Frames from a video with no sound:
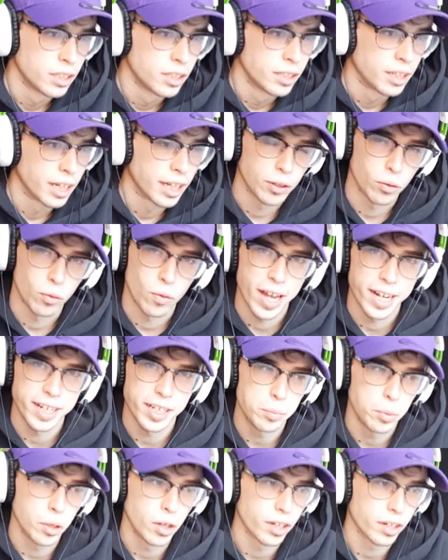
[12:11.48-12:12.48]
And the Randy
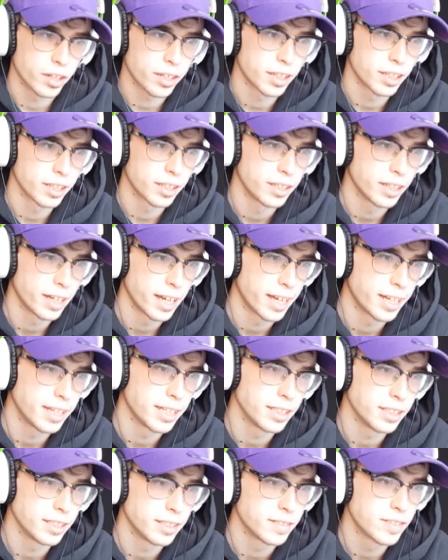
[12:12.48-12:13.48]
Bullock
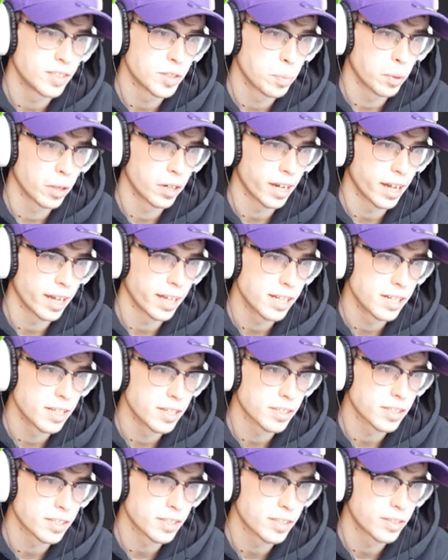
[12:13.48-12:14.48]
spearheading
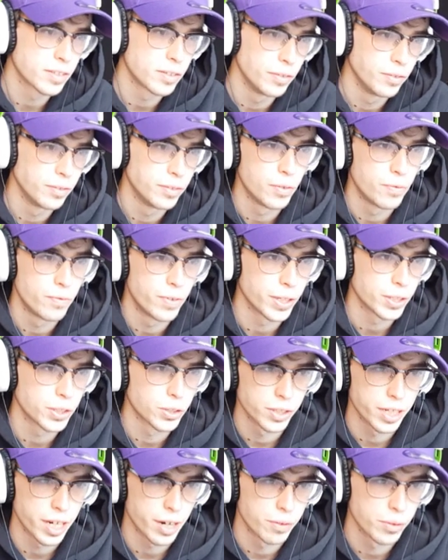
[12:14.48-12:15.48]
us to
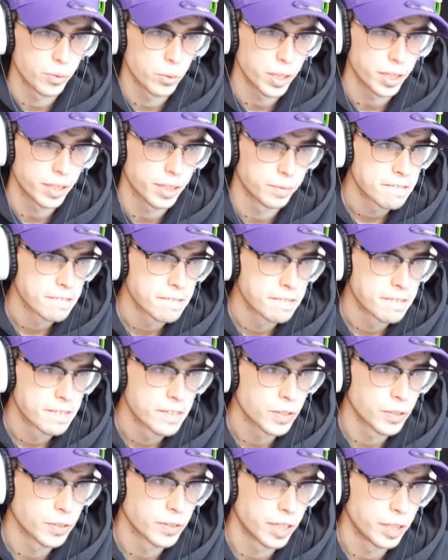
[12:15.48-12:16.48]
victory every week. It's
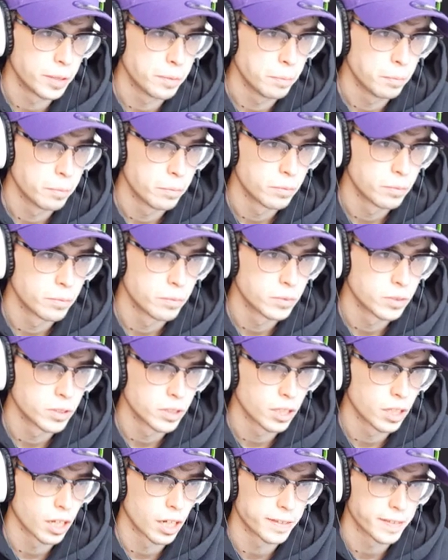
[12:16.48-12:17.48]
a good team,
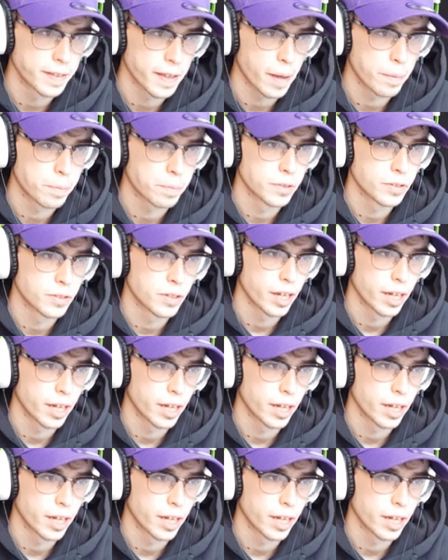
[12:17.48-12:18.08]
a lot of depth,